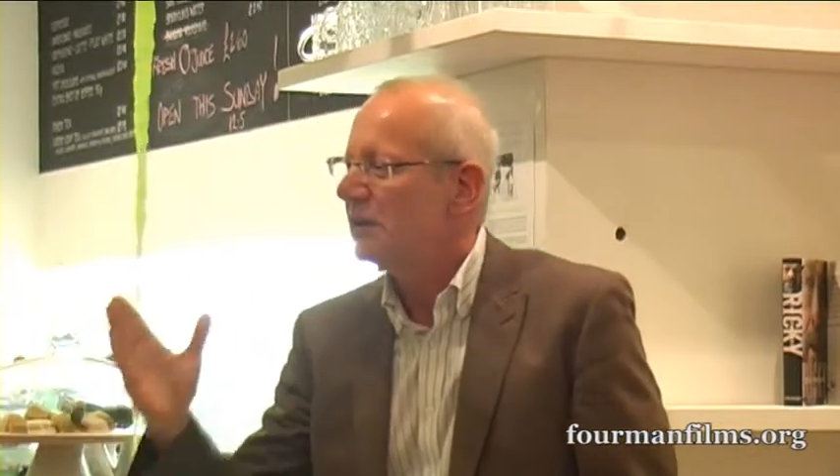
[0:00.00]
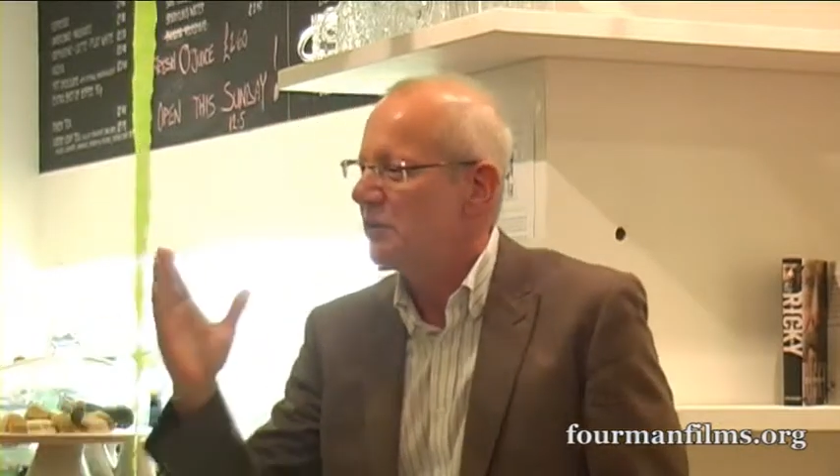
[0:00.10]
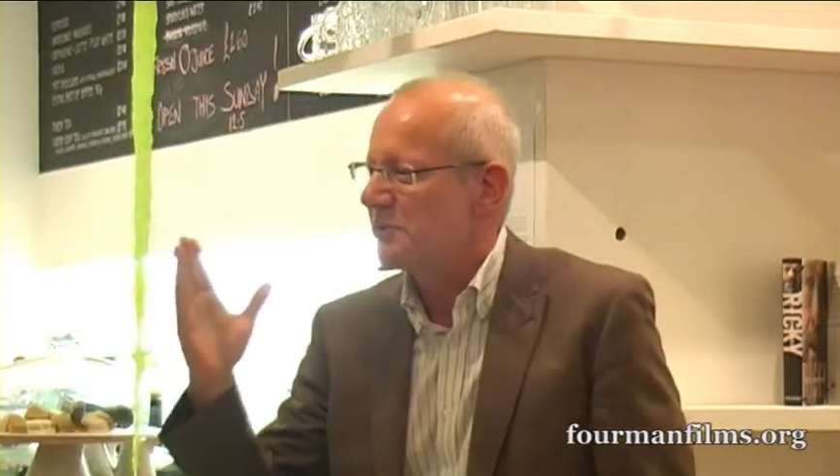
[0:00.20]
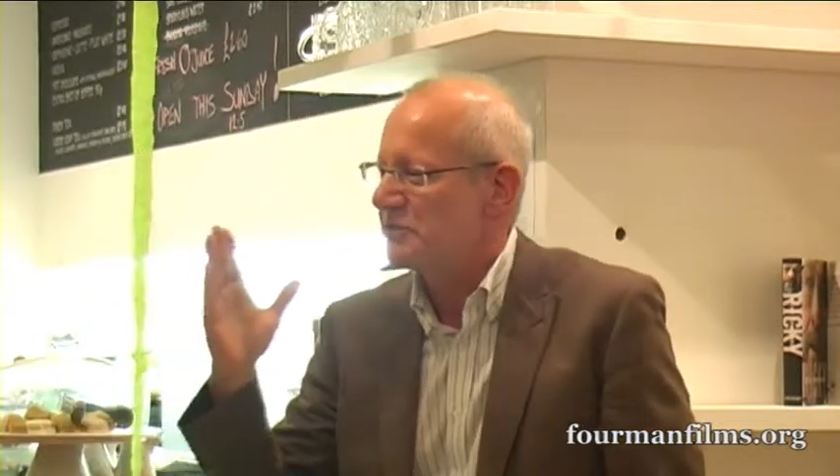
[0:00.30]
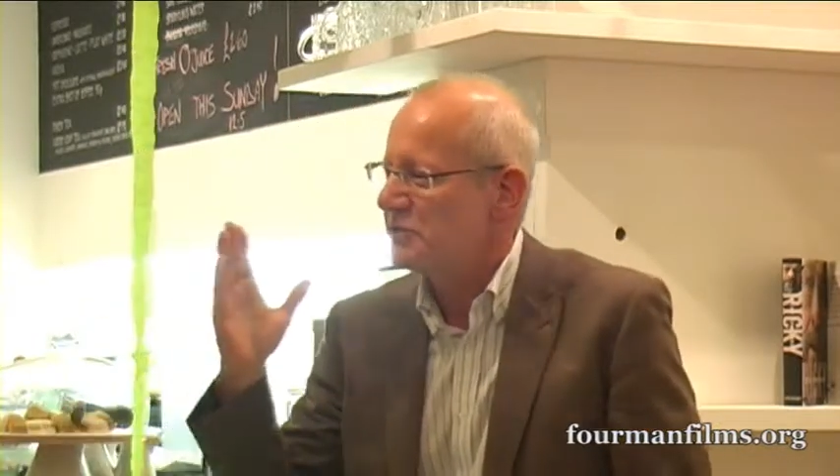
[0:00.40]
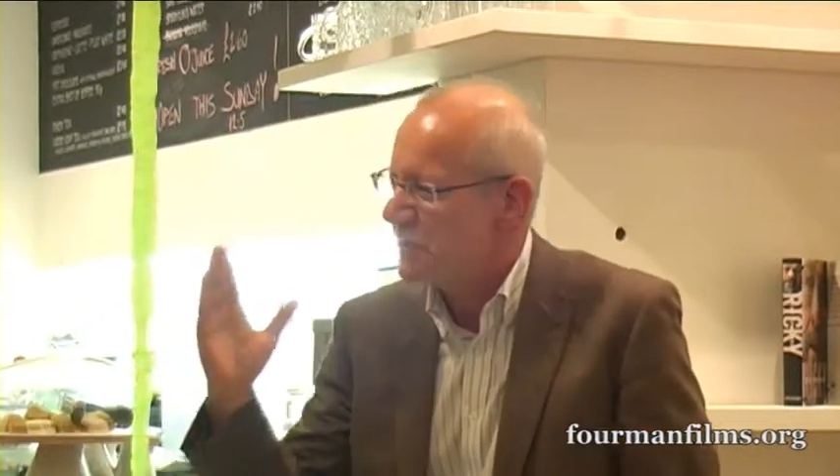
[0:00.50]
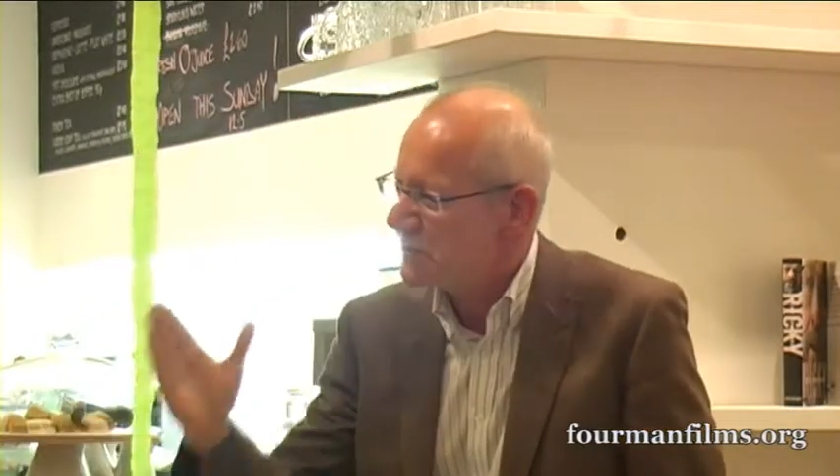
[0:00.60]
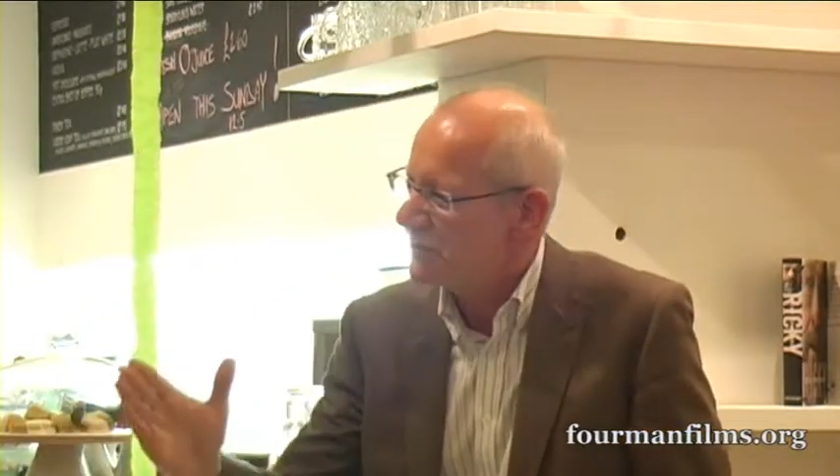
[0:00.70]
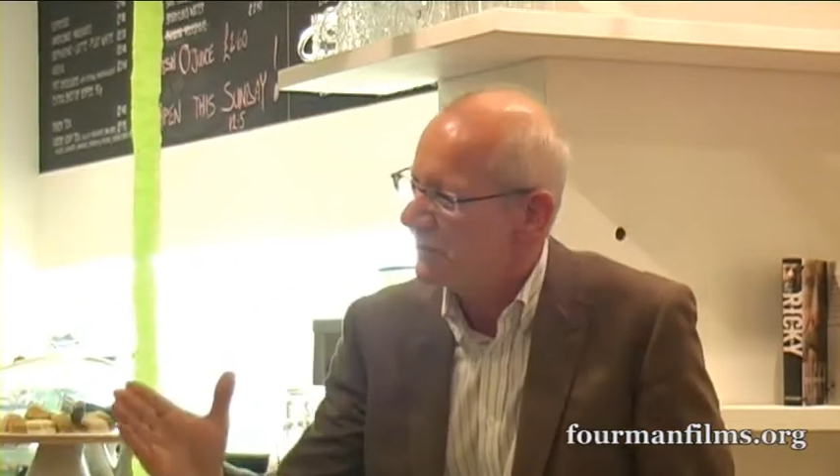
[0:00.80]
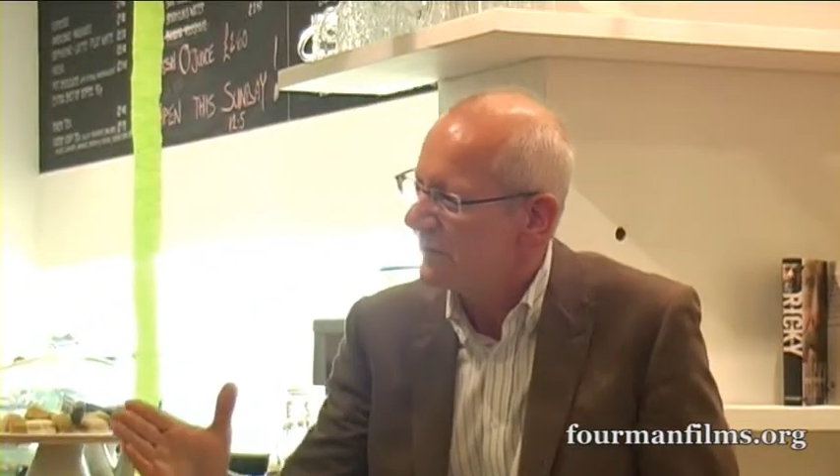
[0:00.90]
you must
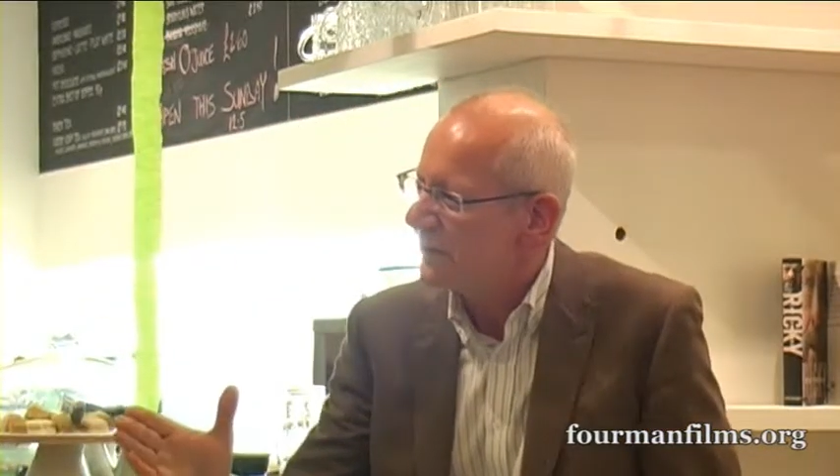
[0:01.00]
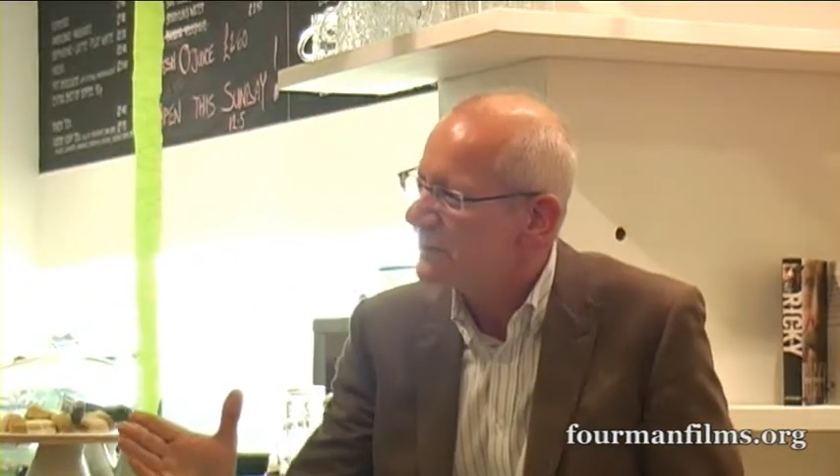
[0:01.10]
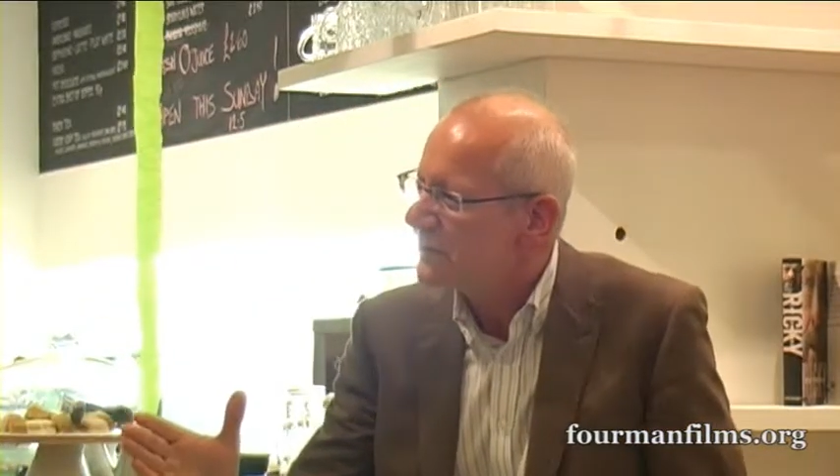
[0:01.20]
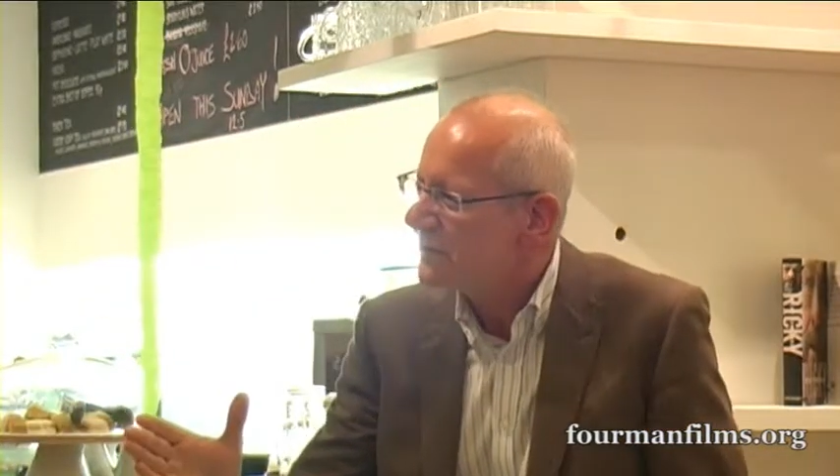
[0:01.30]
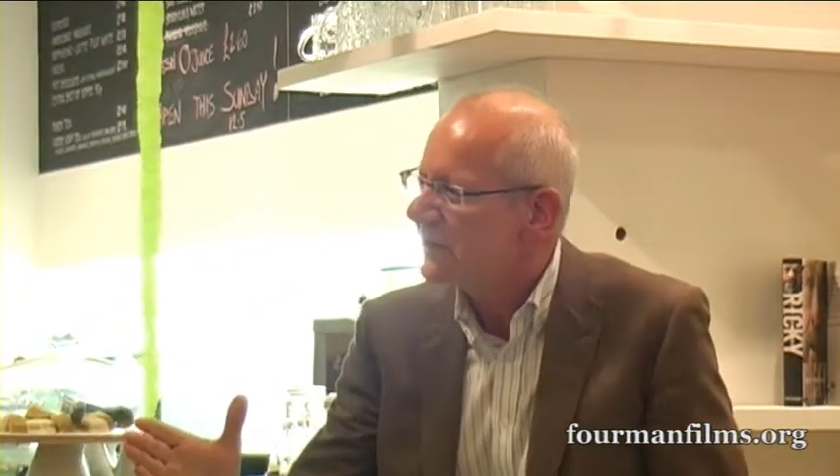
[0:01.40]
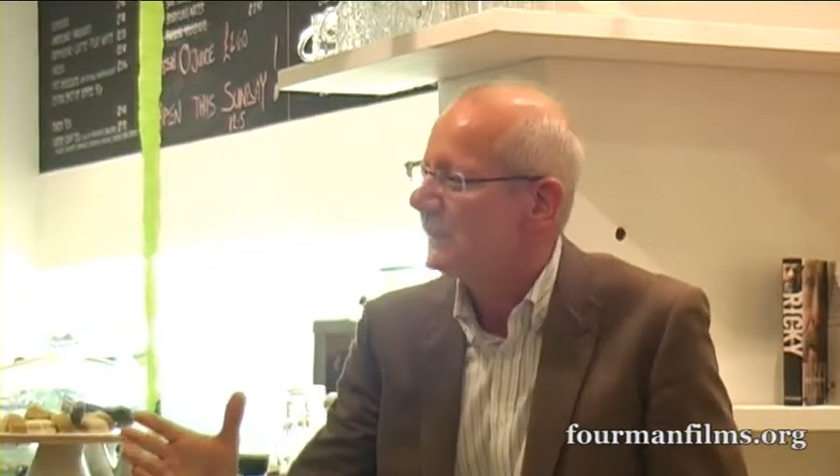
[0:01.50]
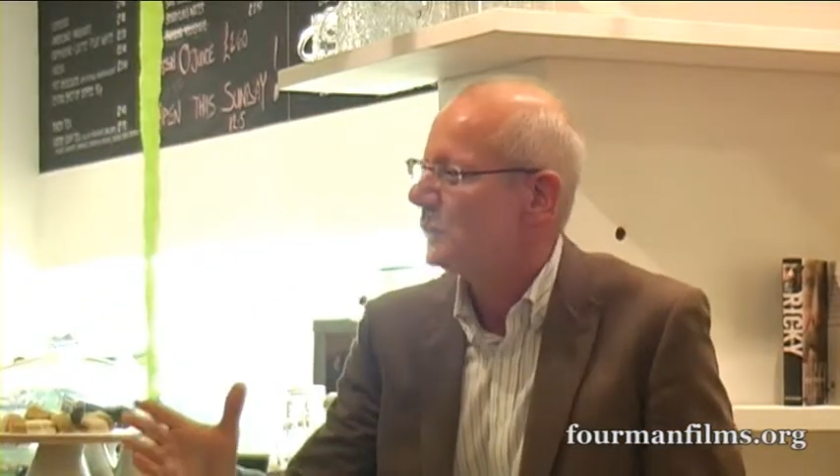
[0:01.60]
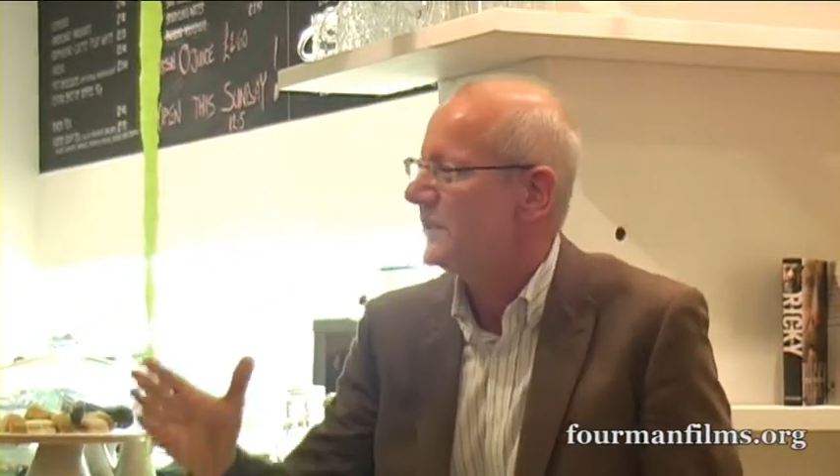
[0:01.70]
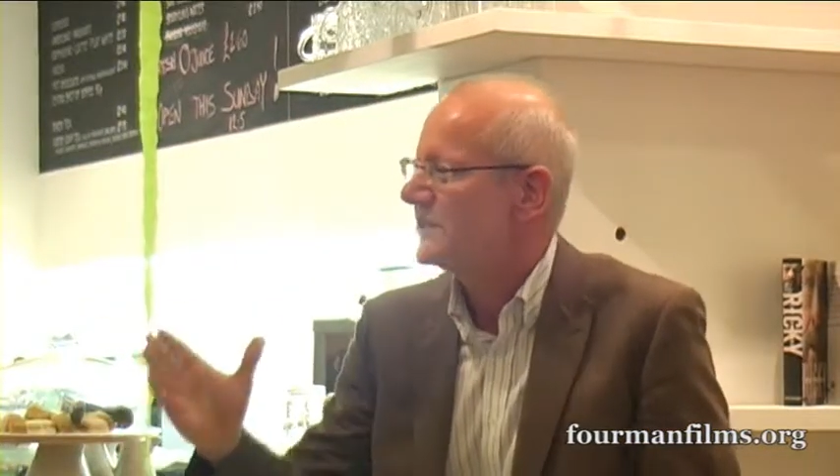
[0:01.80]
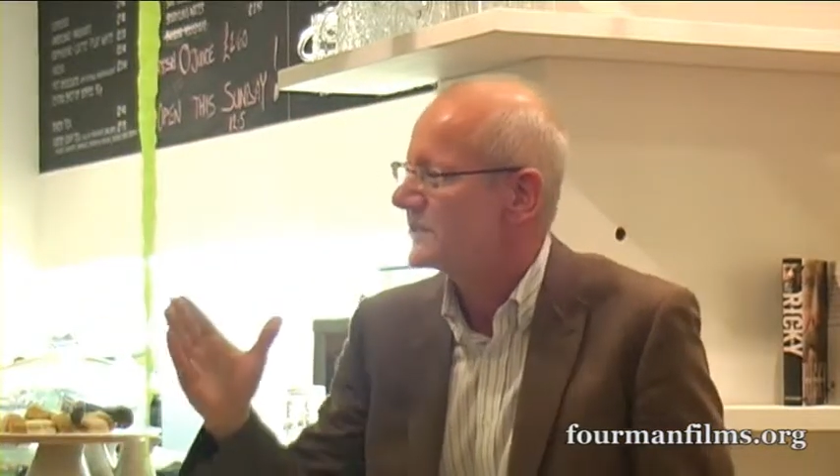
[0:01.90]
use your vote
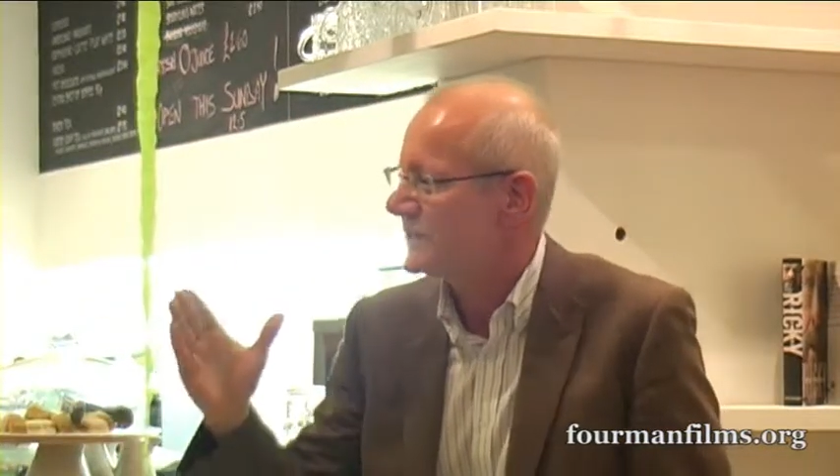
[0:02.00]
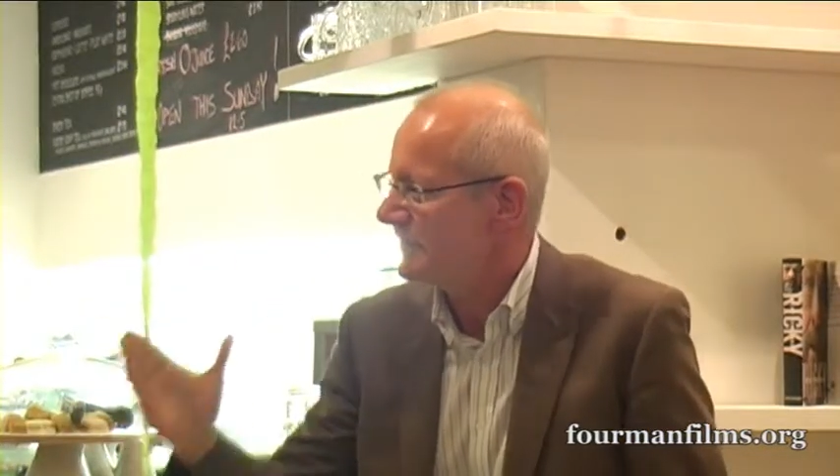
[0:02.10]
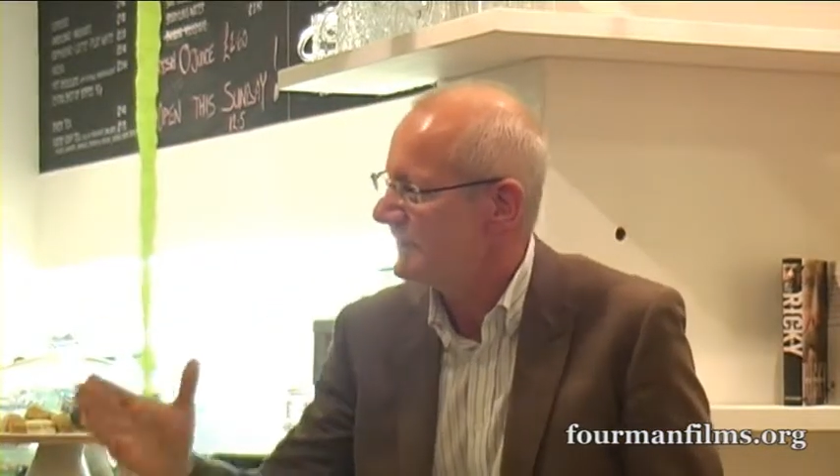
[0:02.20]
we suffered